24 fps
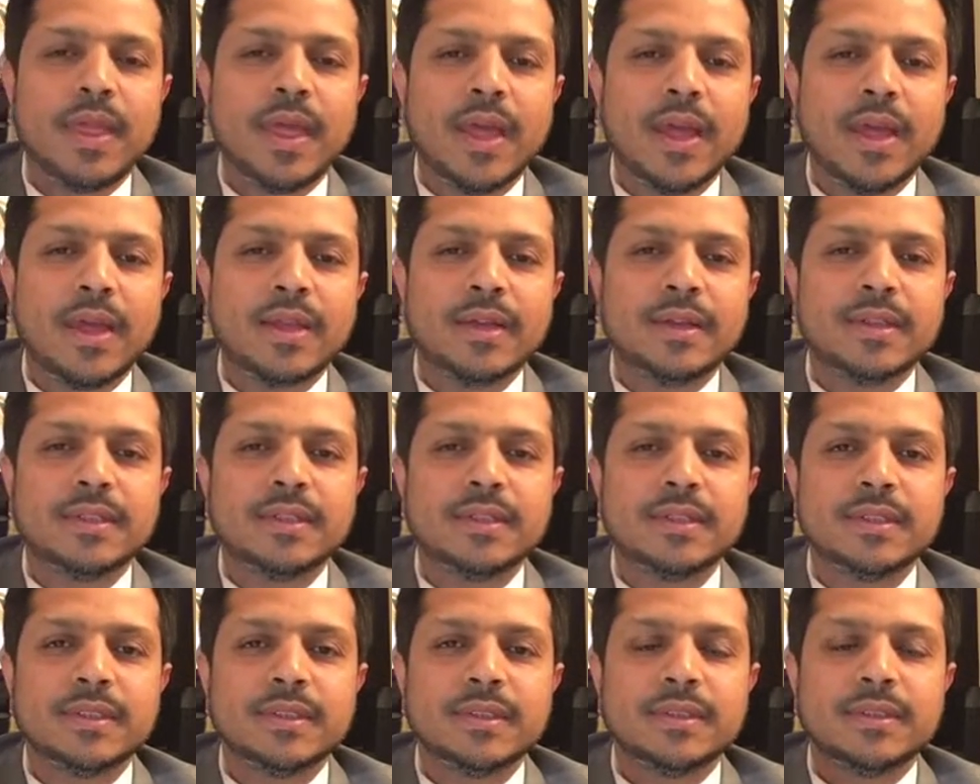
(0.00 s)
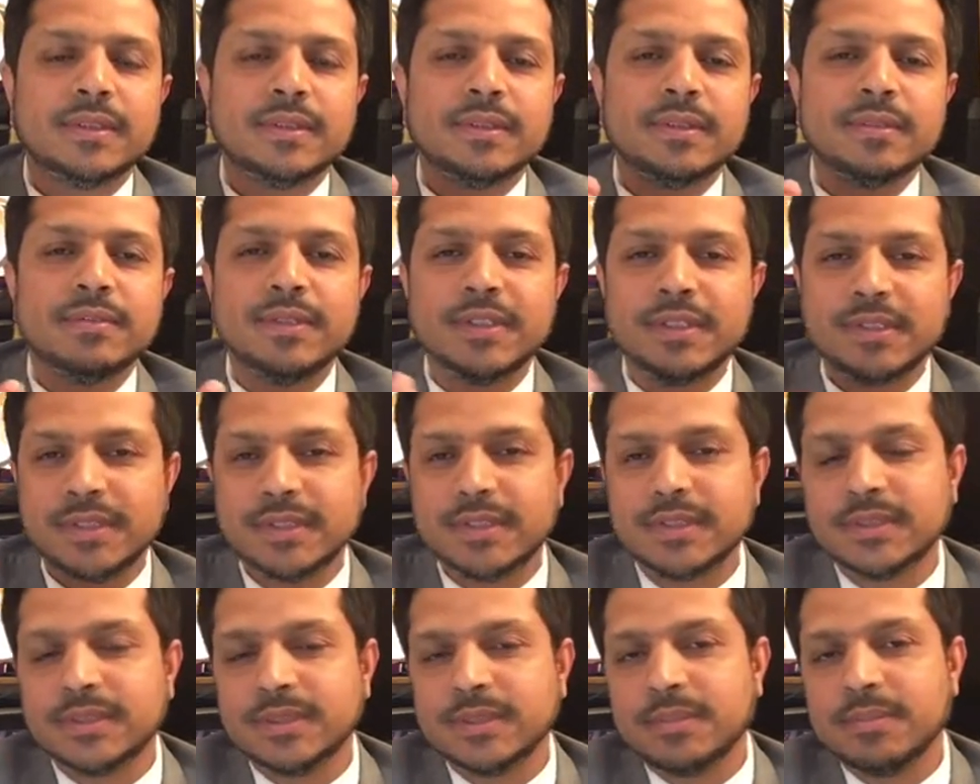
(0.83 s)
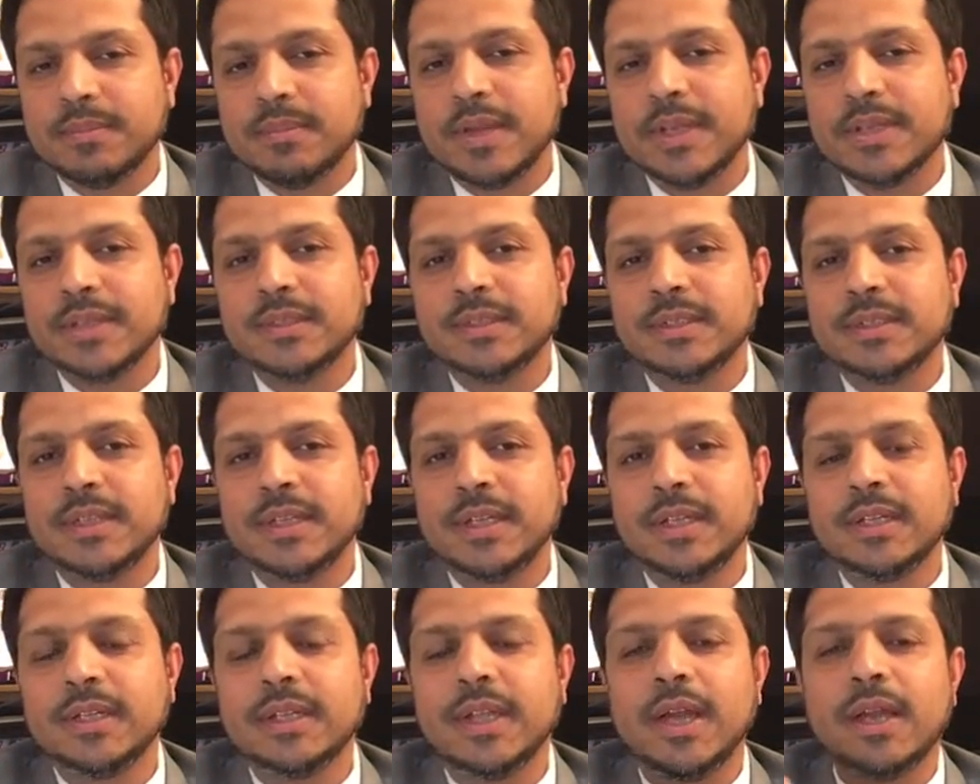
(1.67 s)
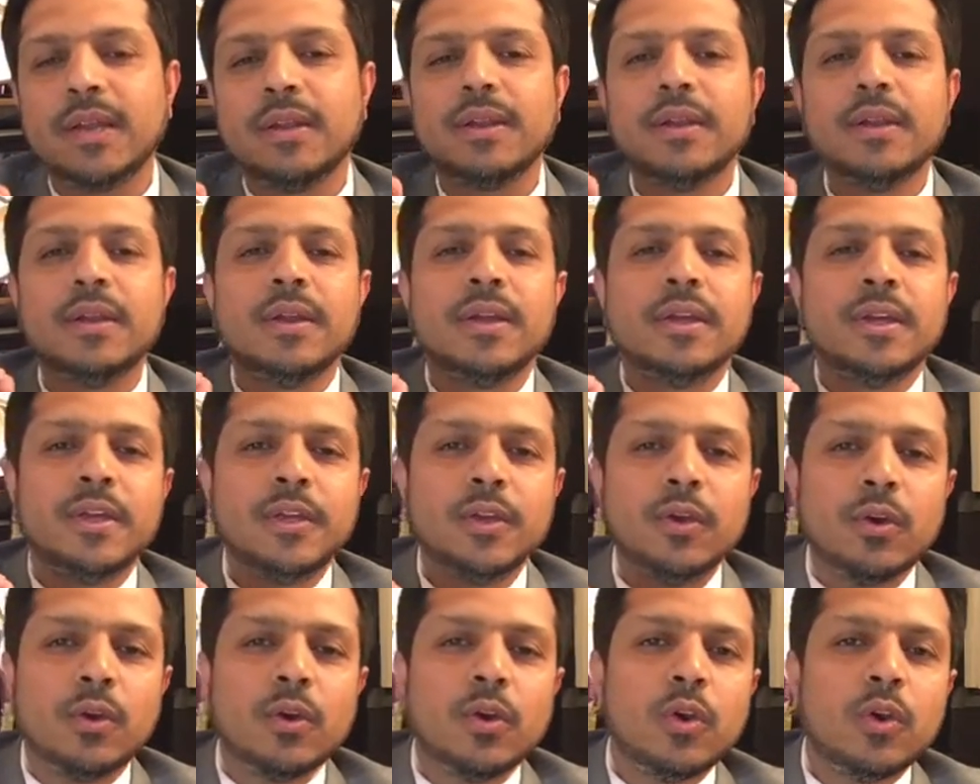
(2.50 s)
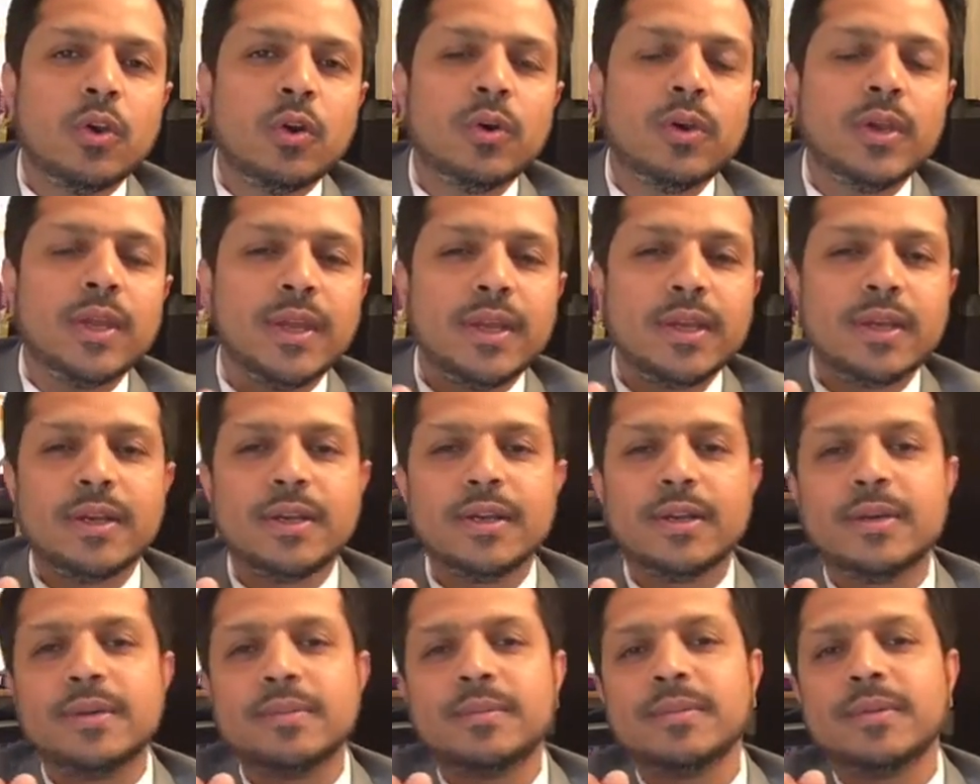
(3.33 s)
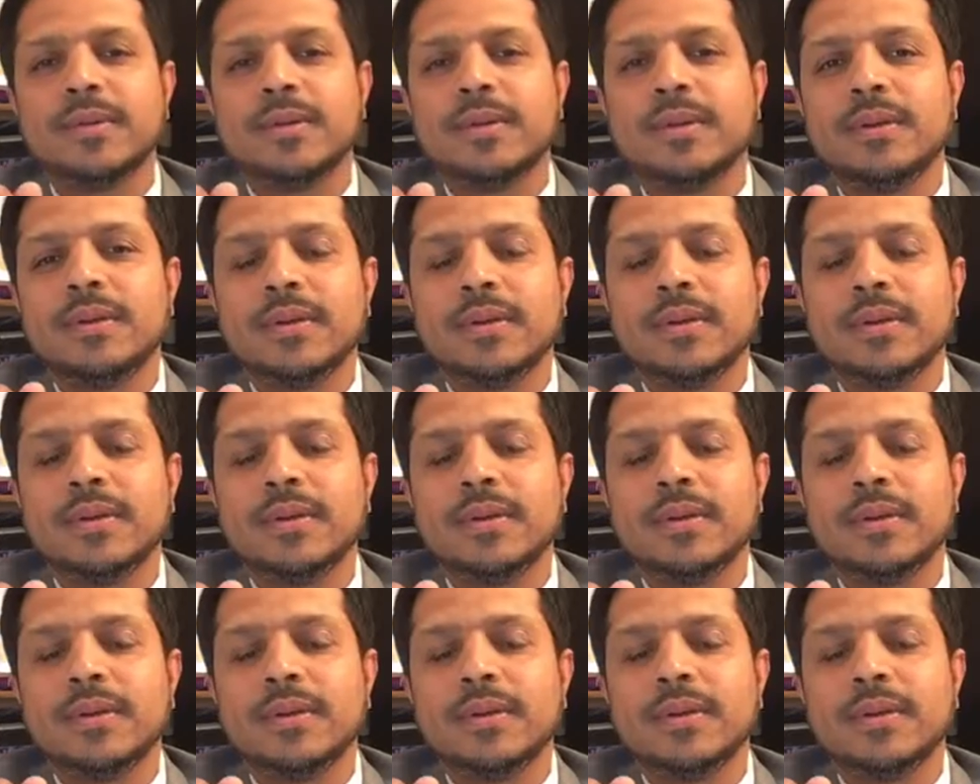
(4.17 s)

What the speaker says: and which is mentioning that your low income